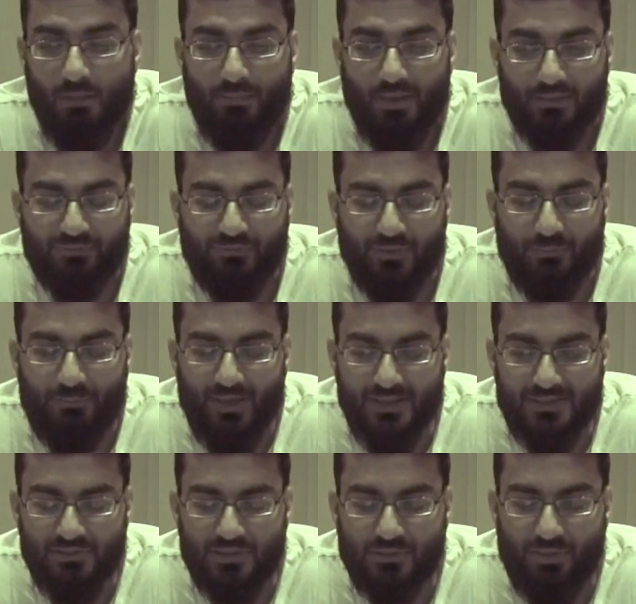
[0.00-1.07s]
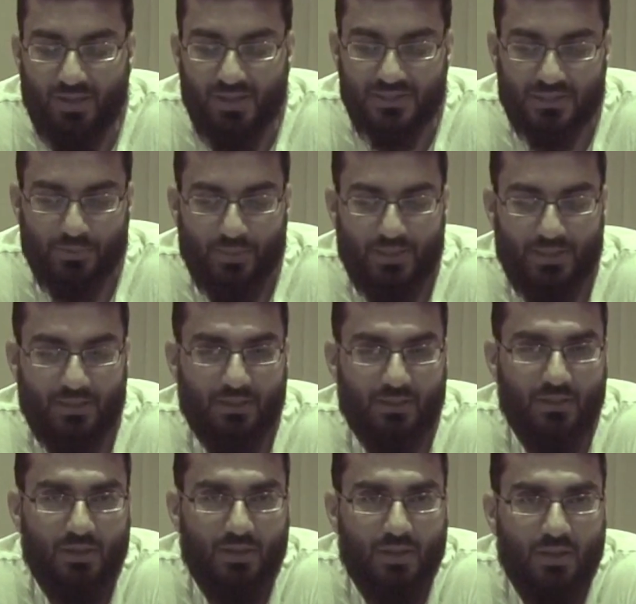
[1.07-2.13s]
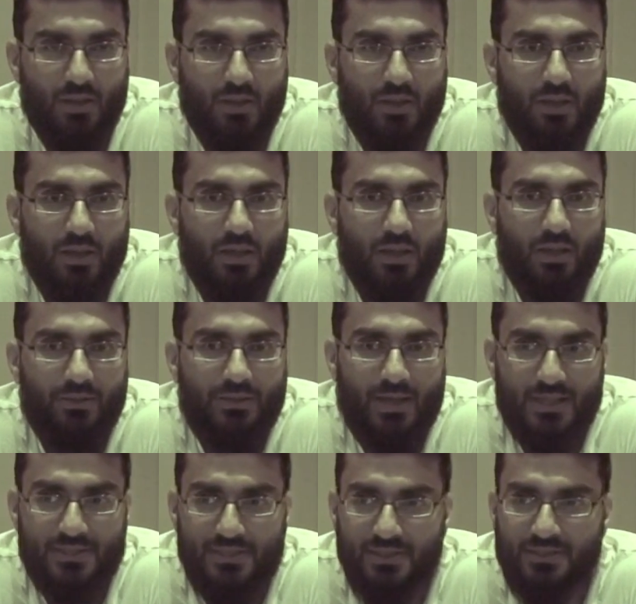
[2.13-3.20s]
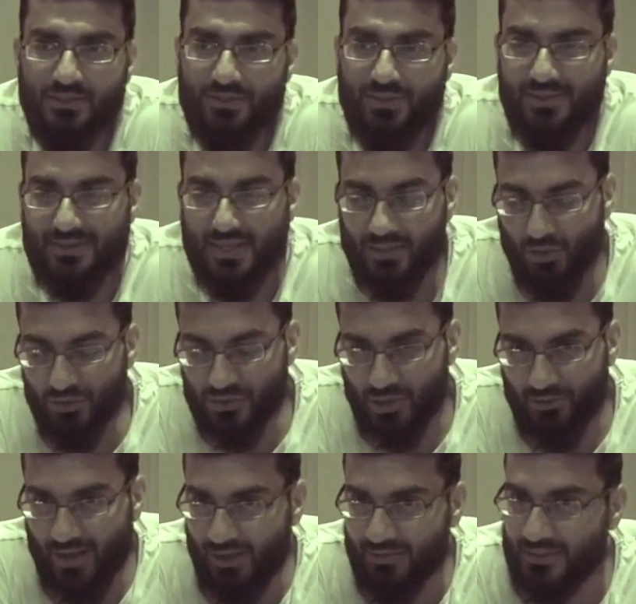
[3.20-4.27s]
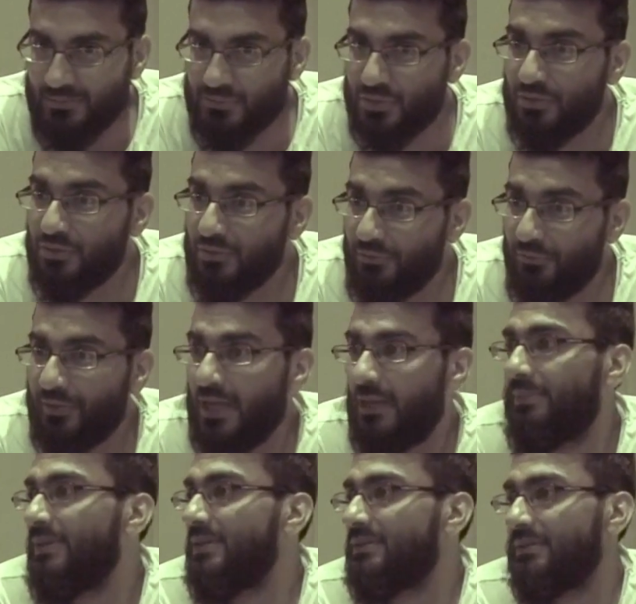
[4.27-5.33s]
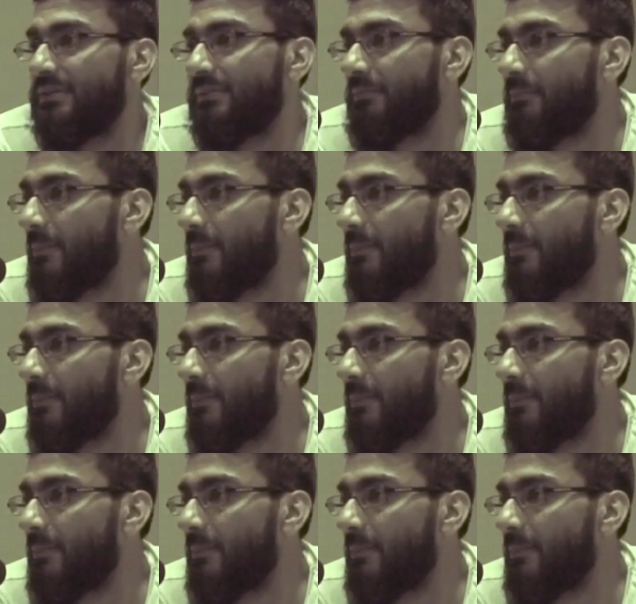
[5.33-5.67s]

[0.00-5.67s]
But for the person who's passed away, there are certain things that those around him should do for that person.